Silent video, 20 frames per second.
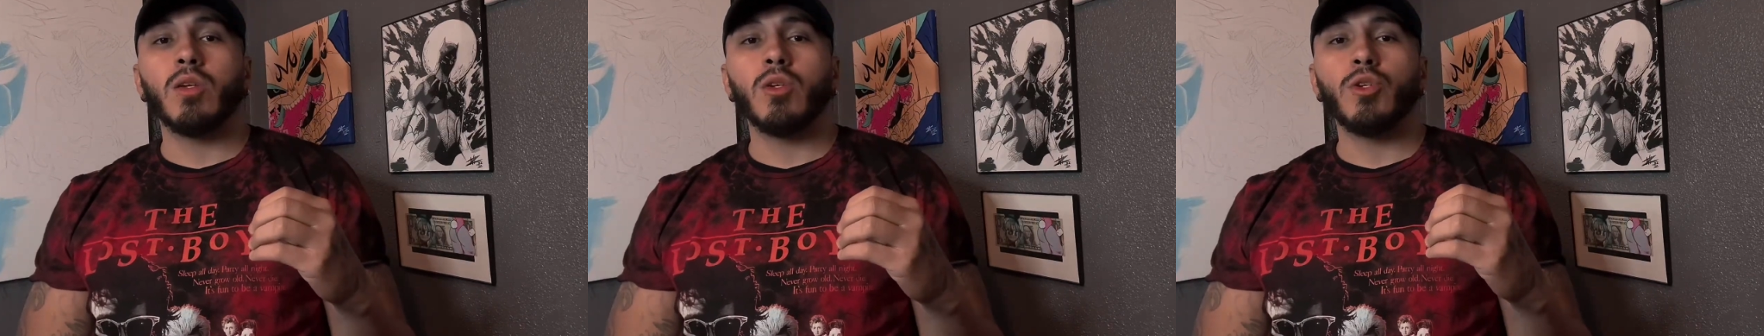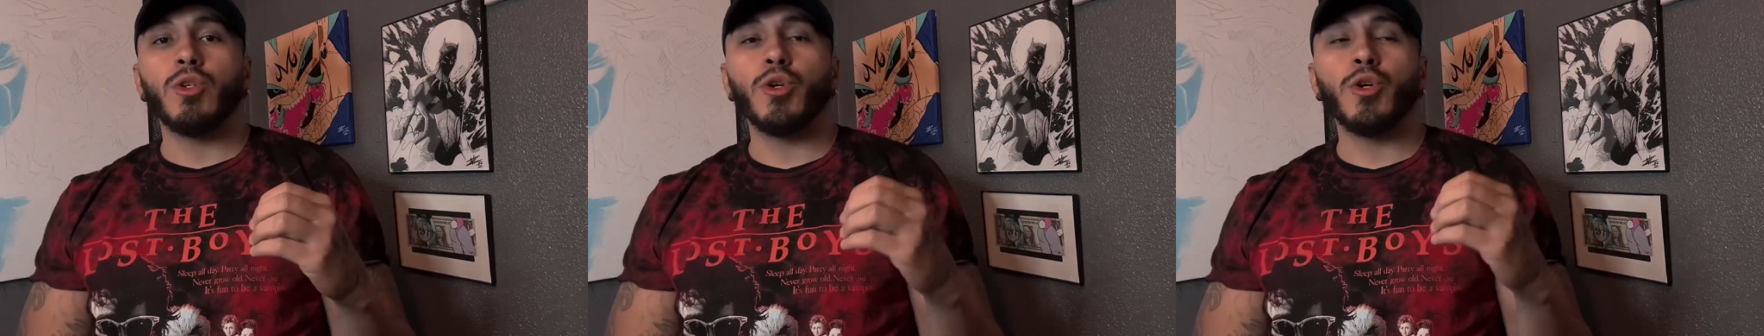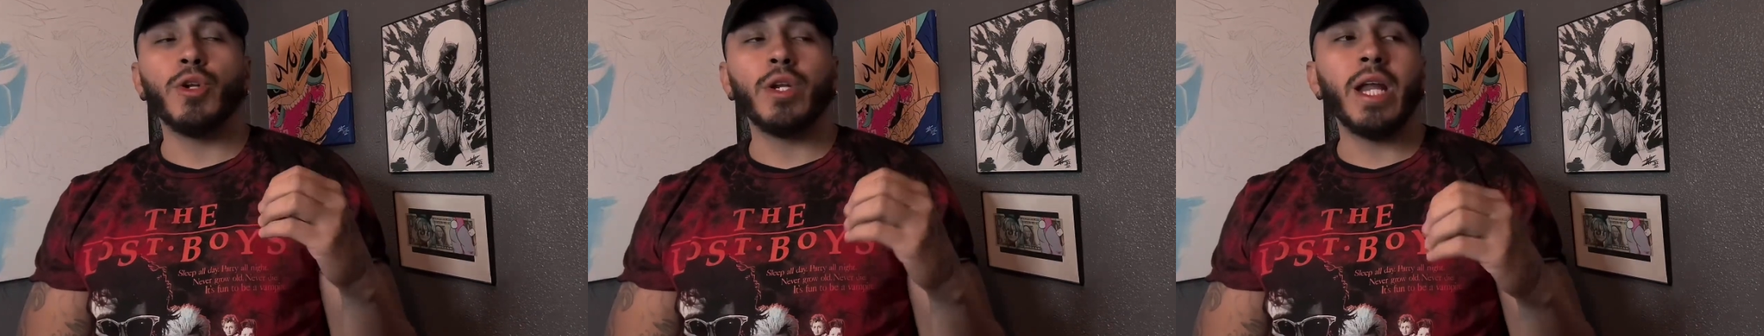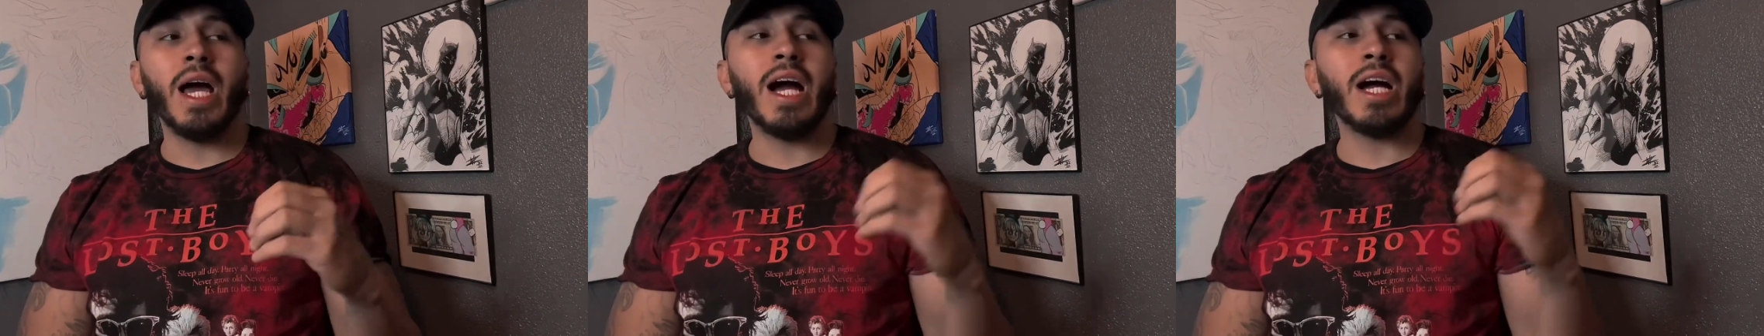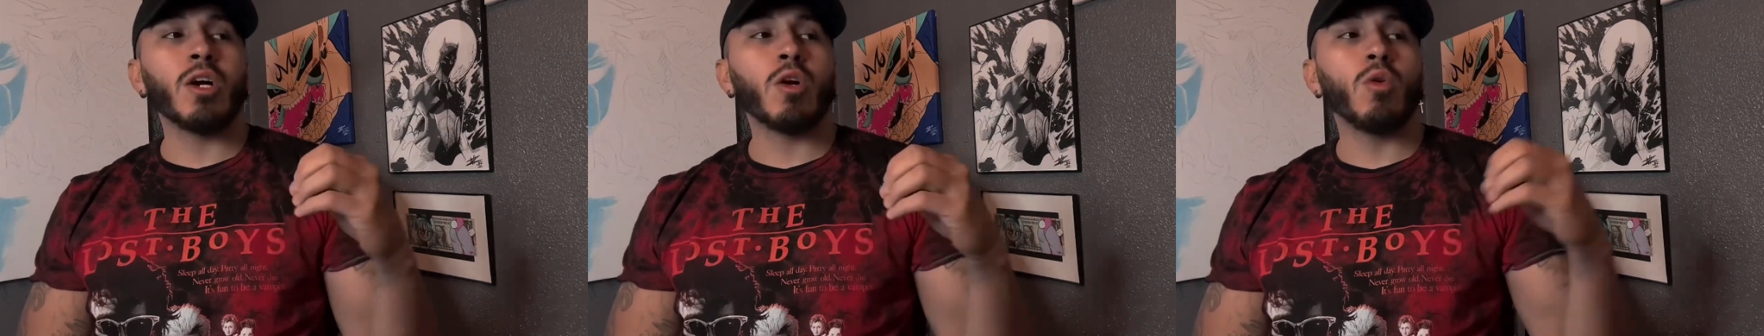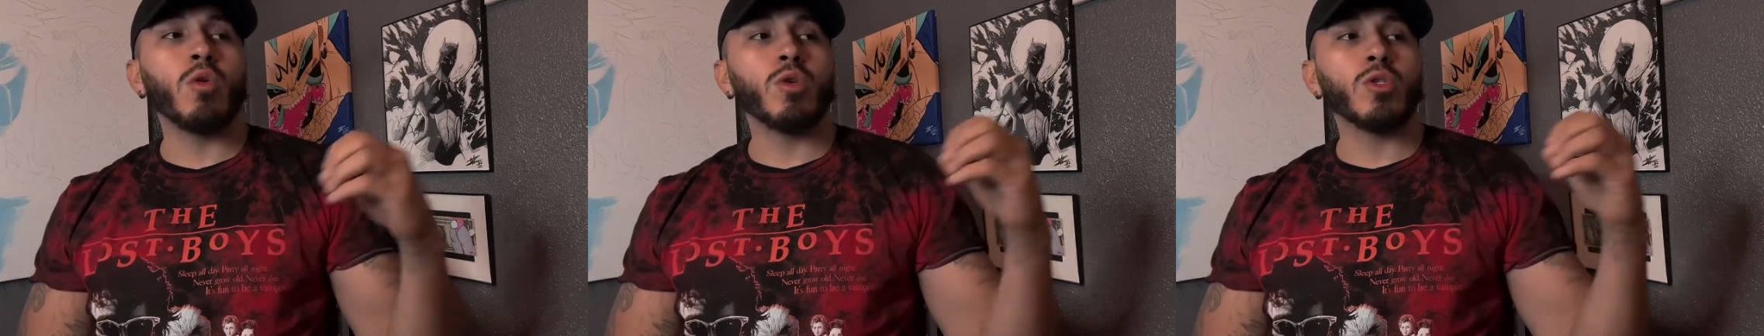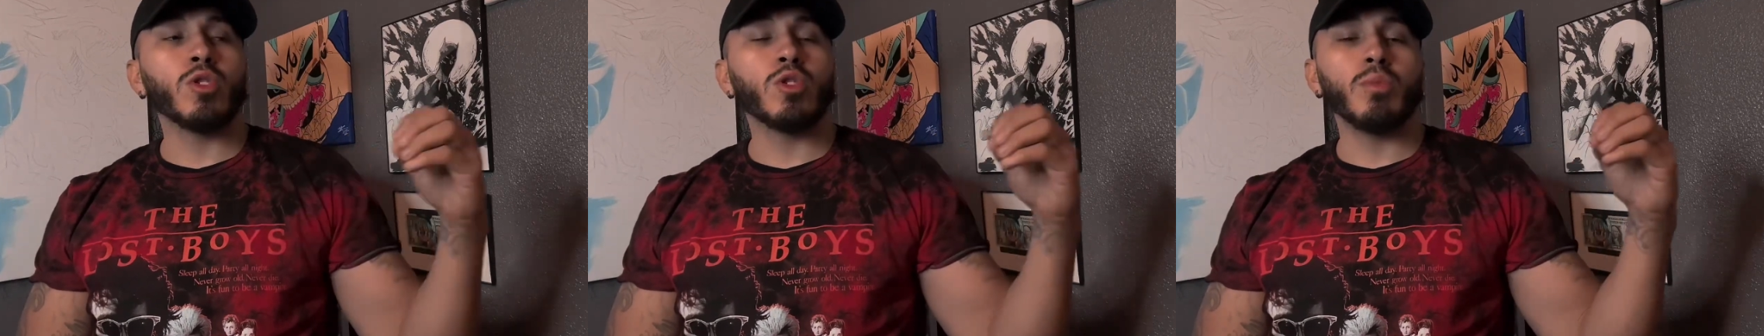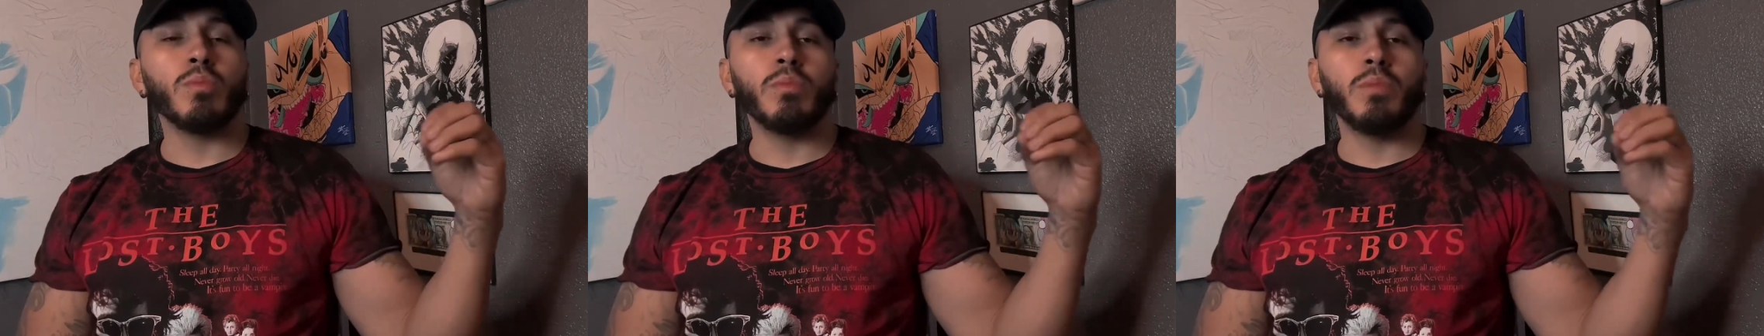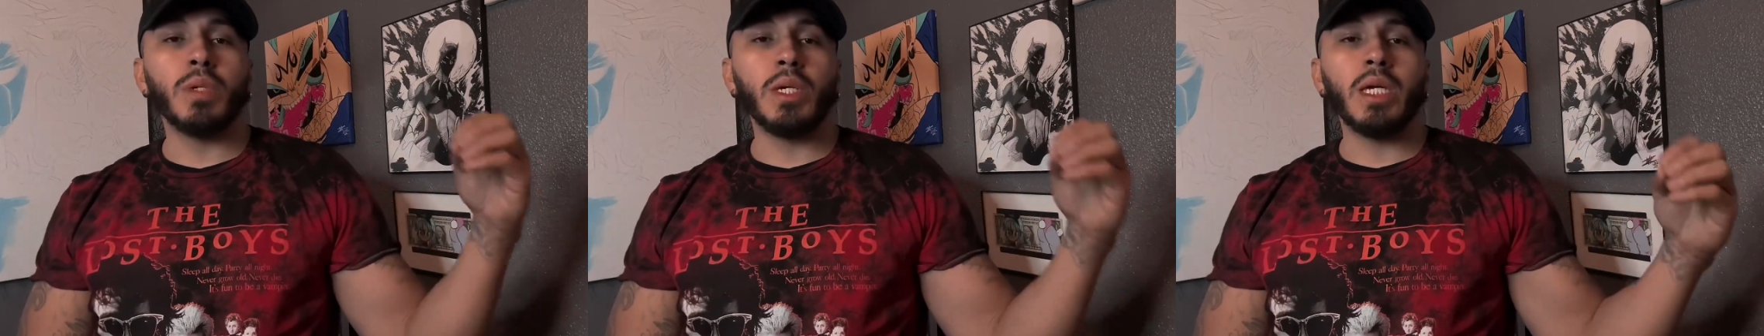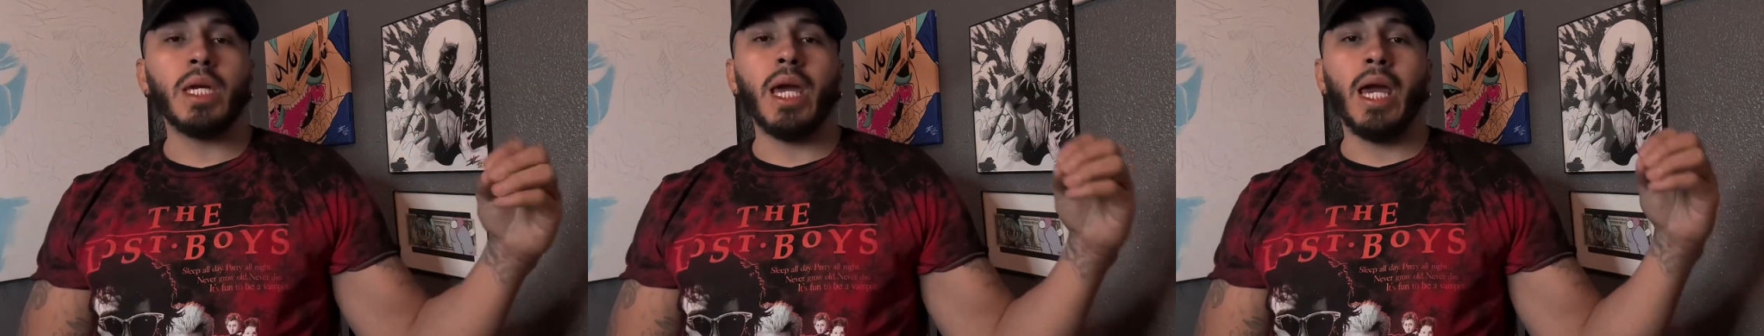you're not going to
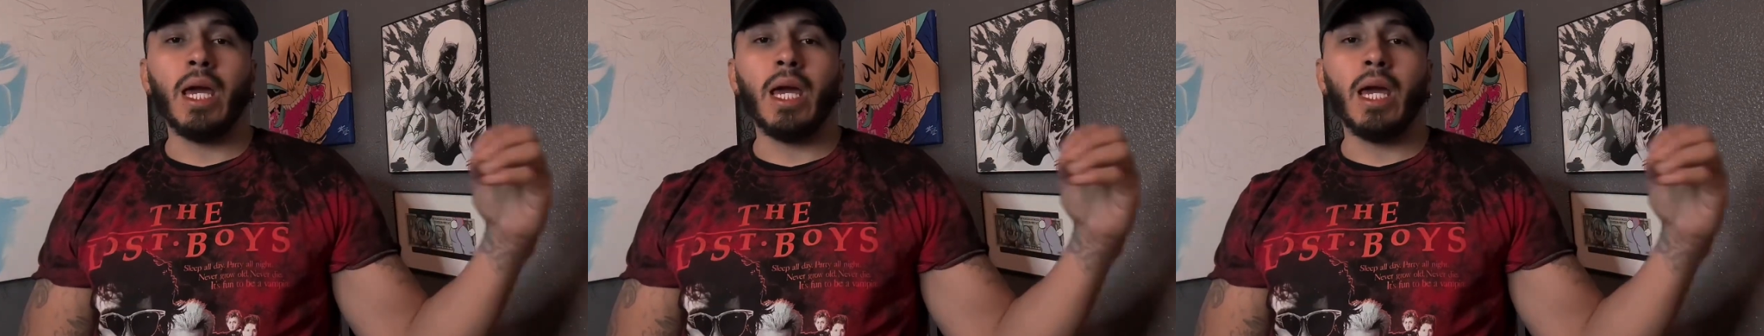be